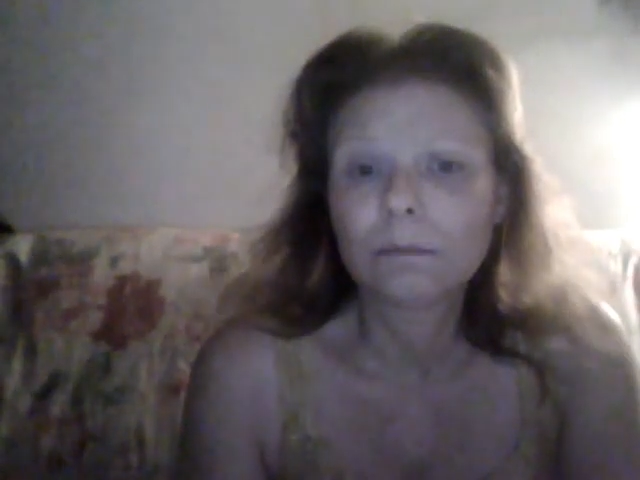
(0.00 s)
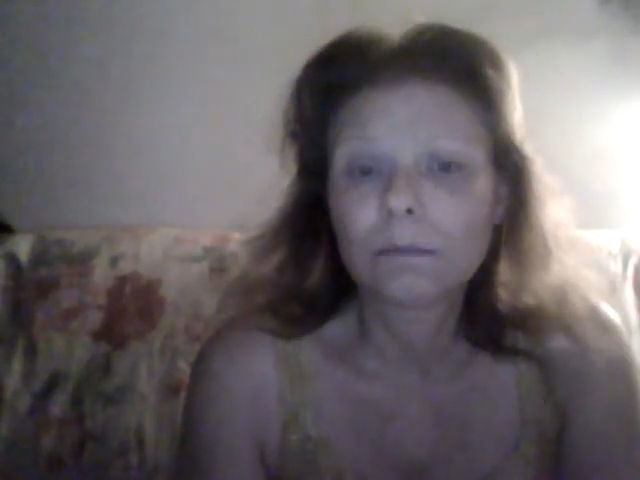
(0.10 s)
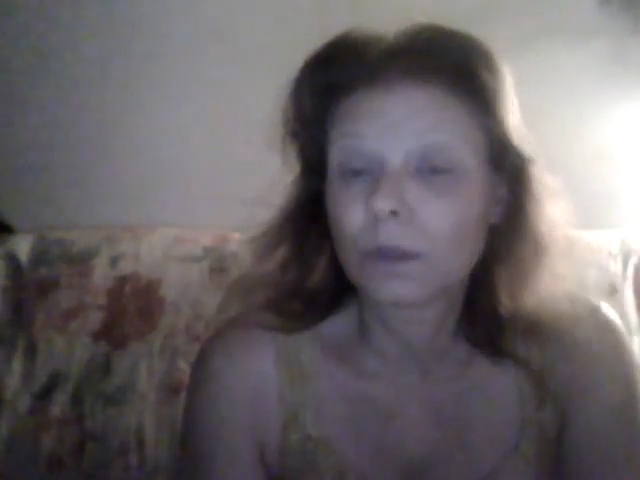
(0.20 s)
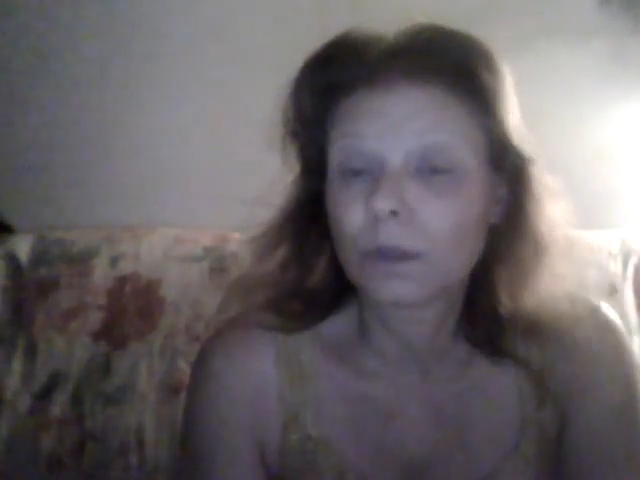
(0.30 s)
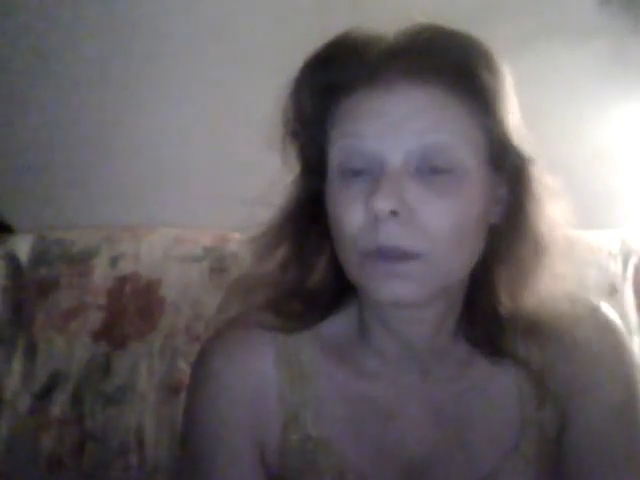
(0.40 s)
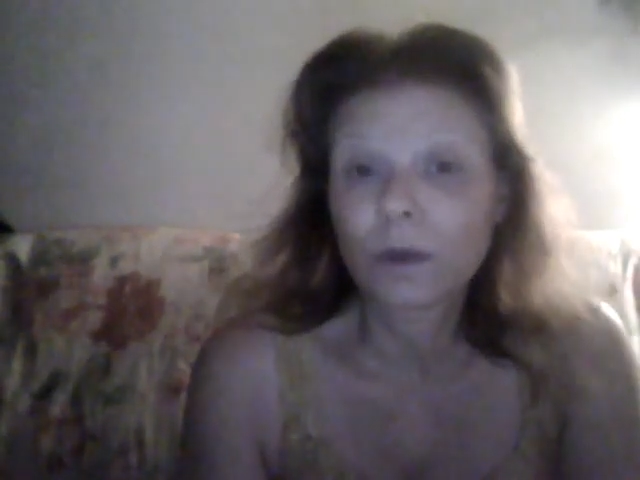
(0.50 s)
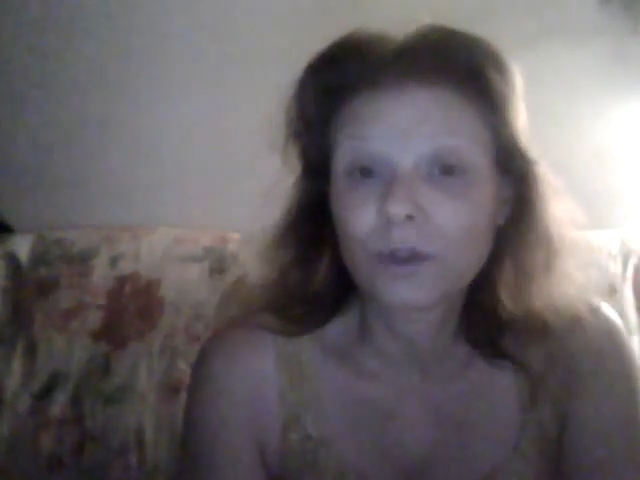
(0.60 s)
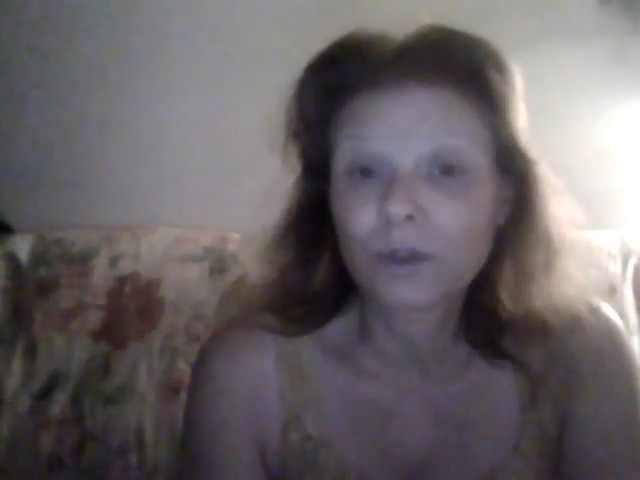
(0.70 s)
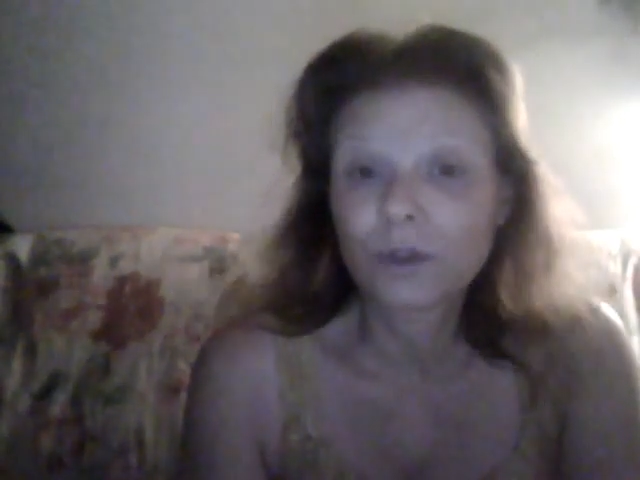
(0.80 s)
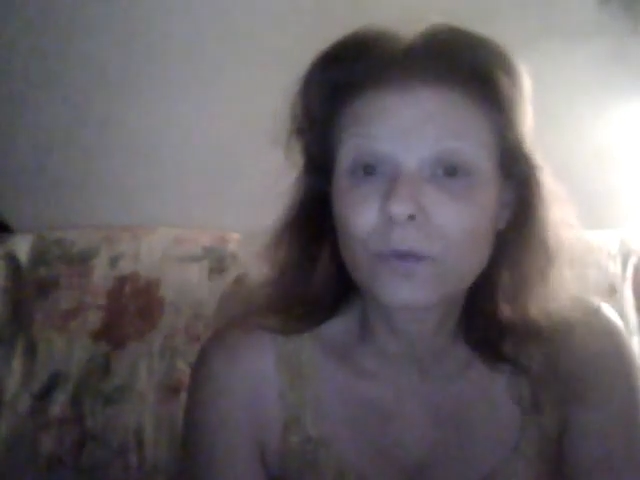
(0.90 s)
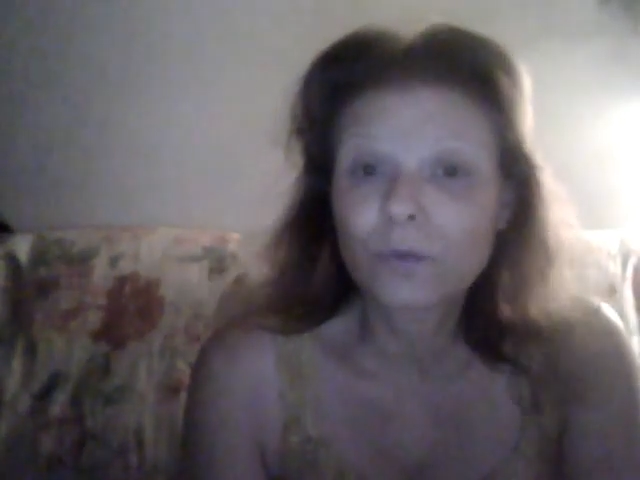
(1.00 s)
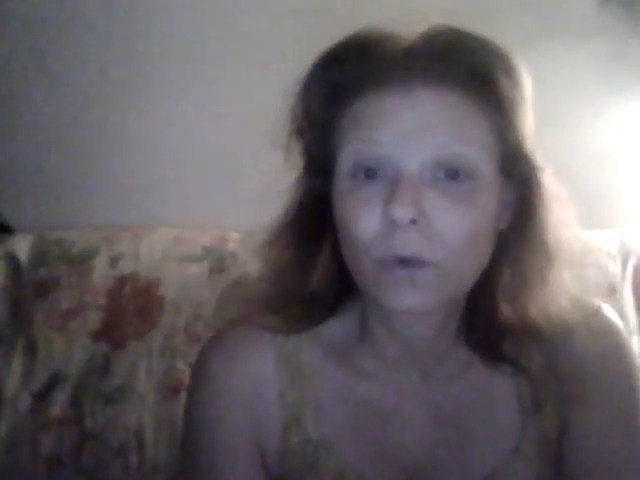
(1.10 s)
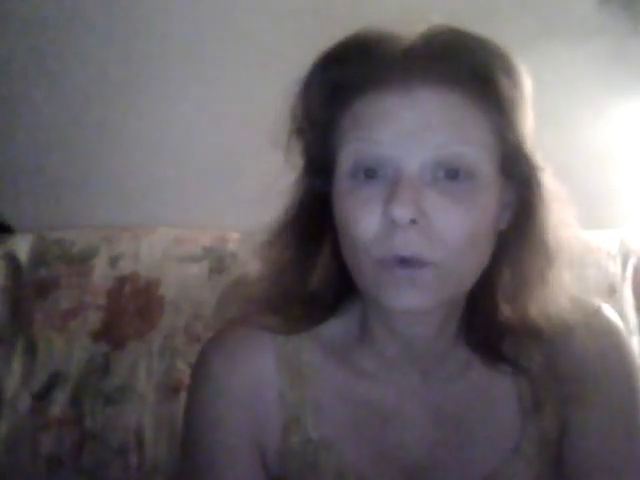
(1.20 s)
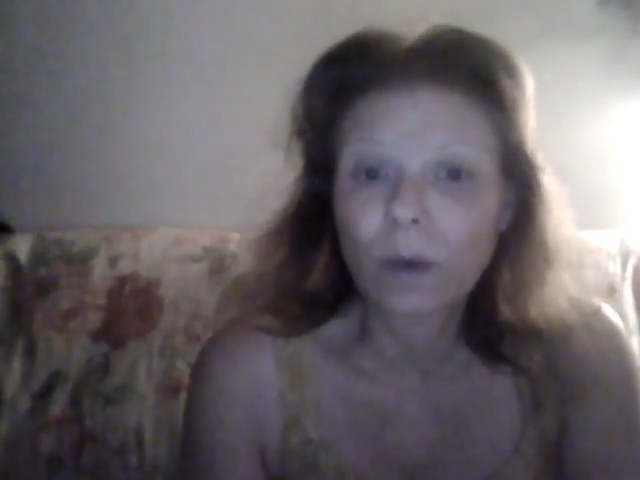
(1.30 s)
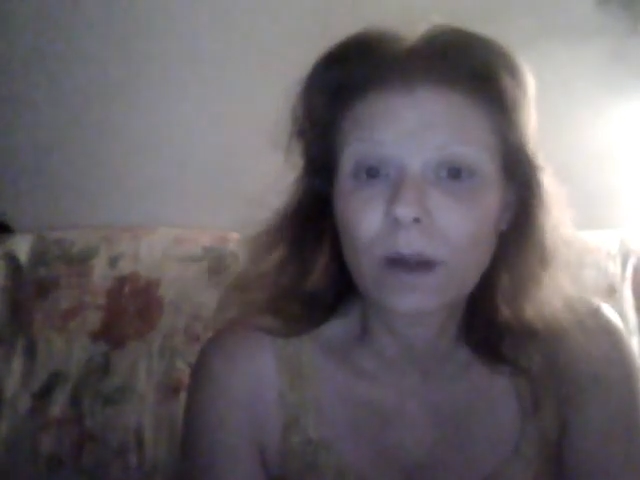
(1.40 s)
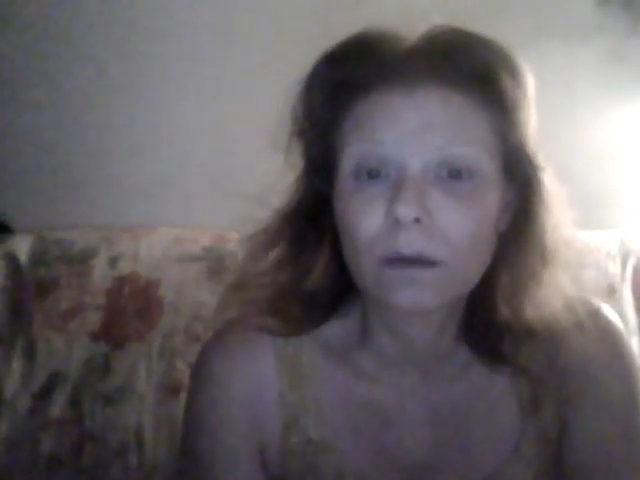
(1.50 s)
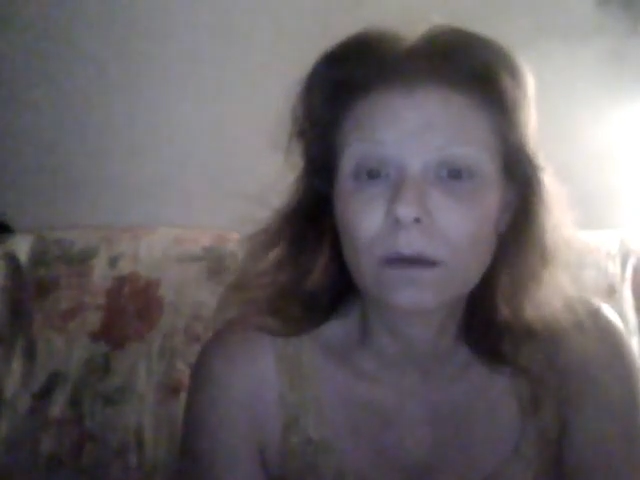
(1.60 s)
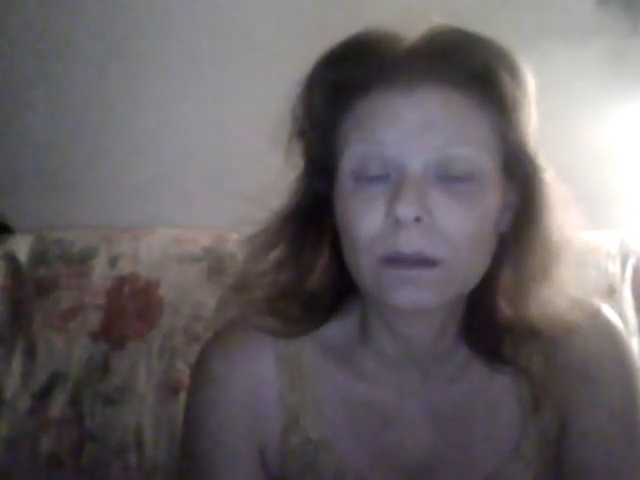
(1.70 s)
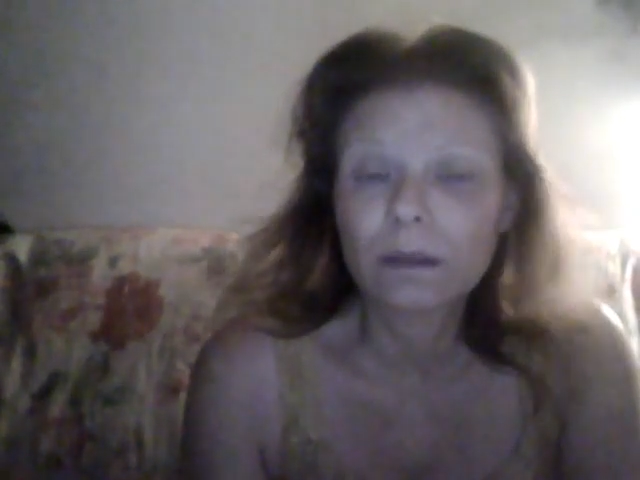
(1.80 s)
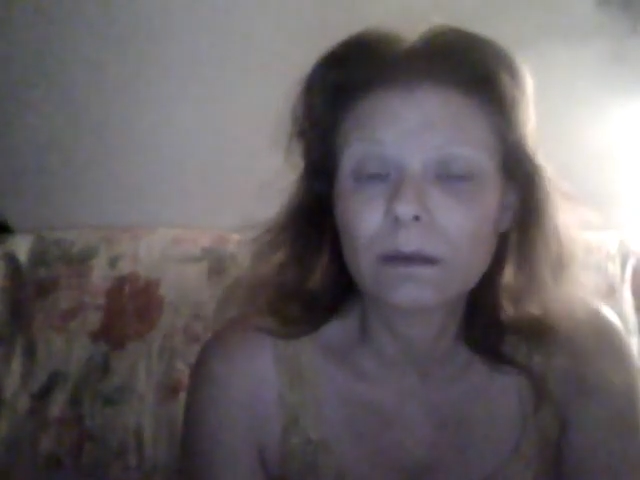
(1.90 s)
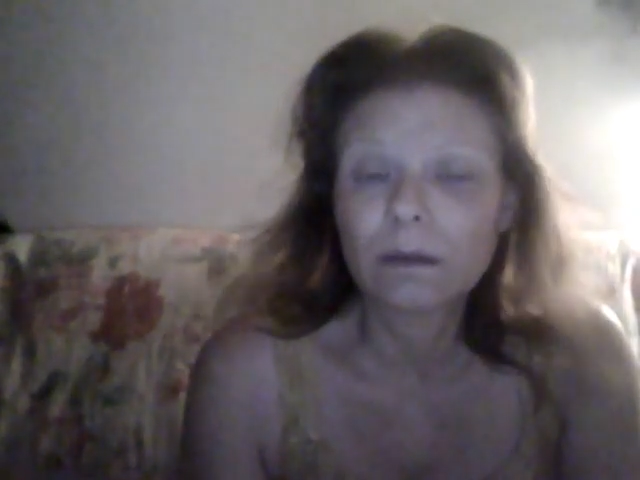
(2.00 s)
to go to our church for a while. He